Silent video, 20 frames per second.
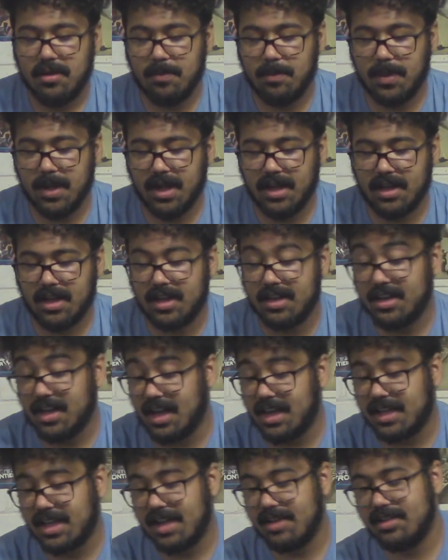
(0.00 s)
But uh,
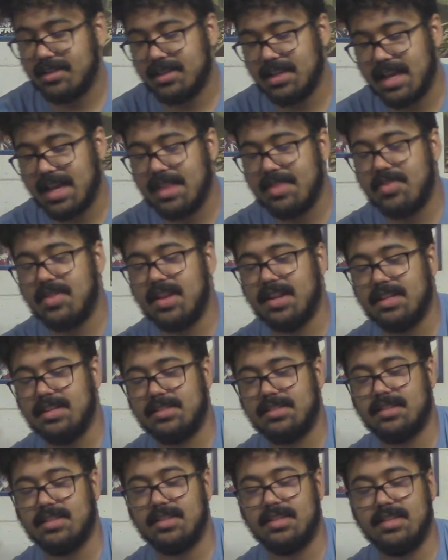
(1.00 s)
not counting that, then
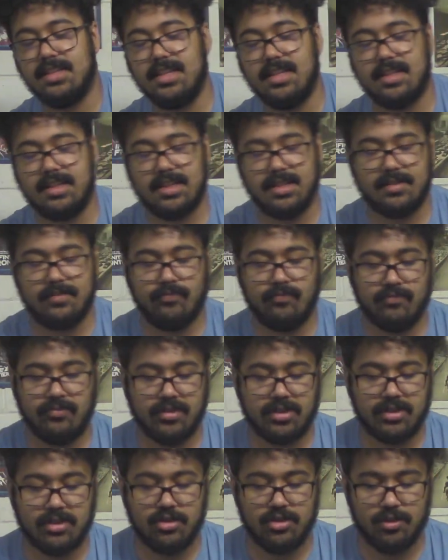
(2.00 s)
it's the Negan
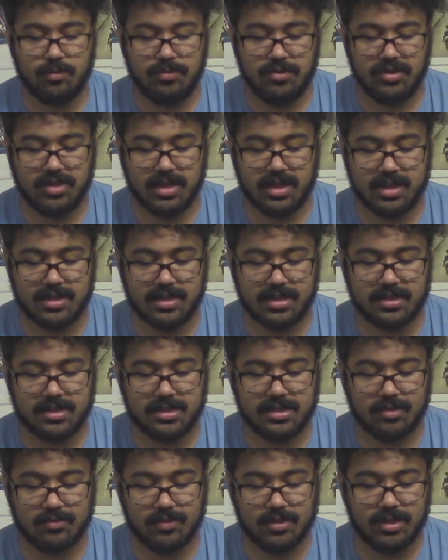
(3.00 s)
cube thing. I think
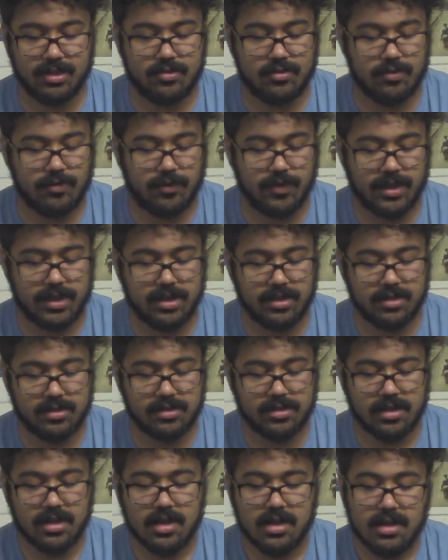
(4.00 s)
these are really cool
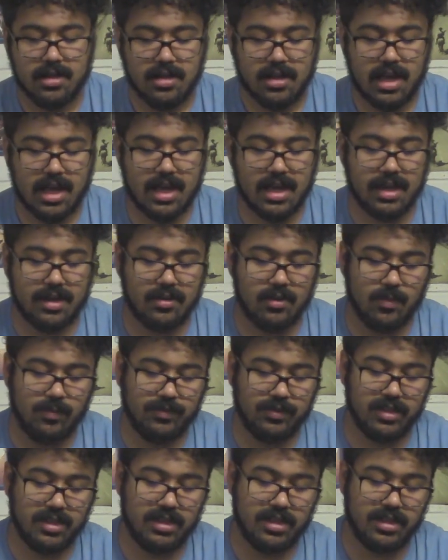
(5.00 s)
figures. And
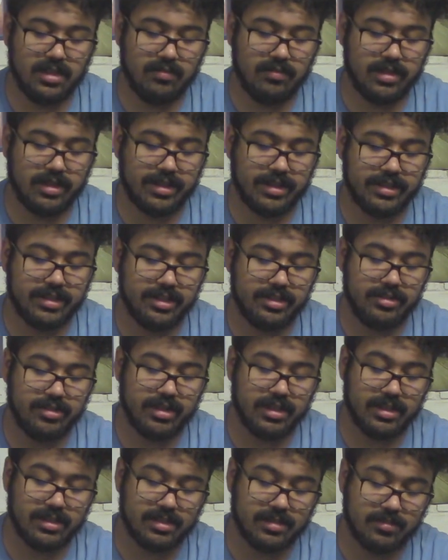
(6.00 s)
hopefully we continue to
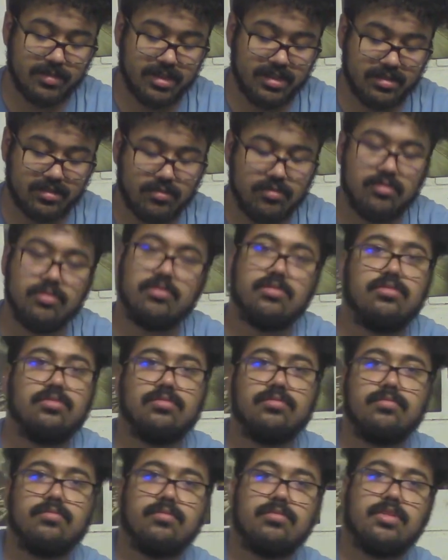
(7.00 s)
get some of these cool
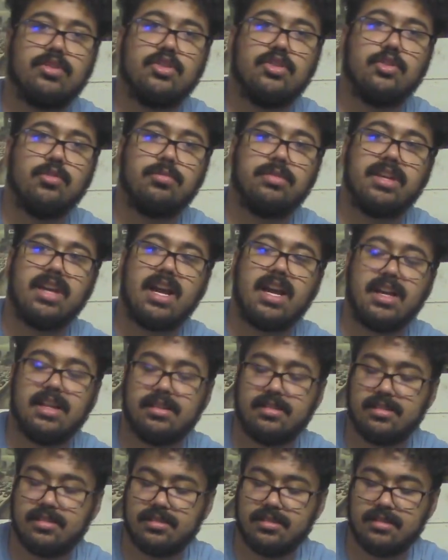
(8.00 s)
cube
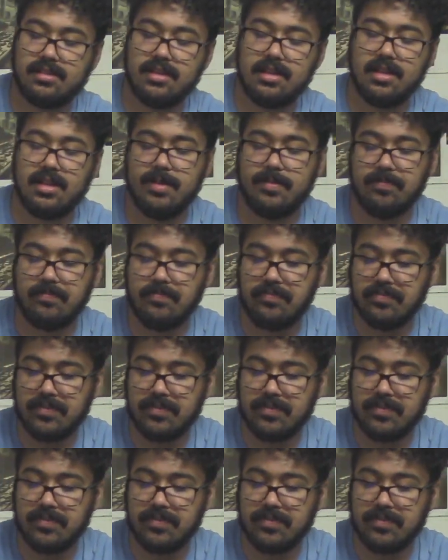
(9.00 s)
guys. Um,